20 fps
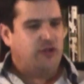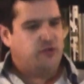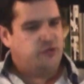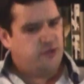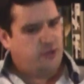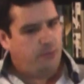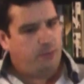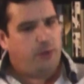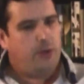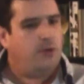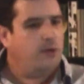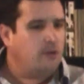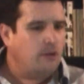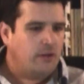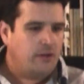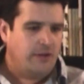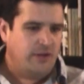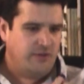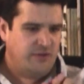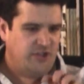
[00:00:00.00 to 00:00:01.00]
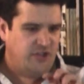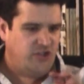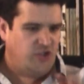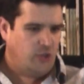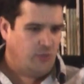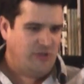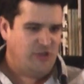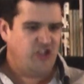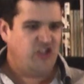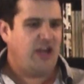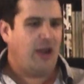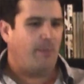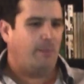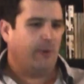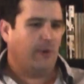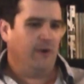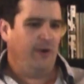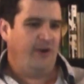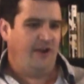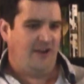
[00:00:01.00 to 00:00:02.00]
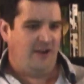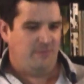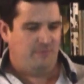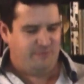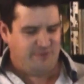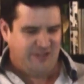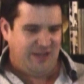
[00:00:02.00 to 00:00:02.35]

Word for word: there was a poodle there was a german shepherd and a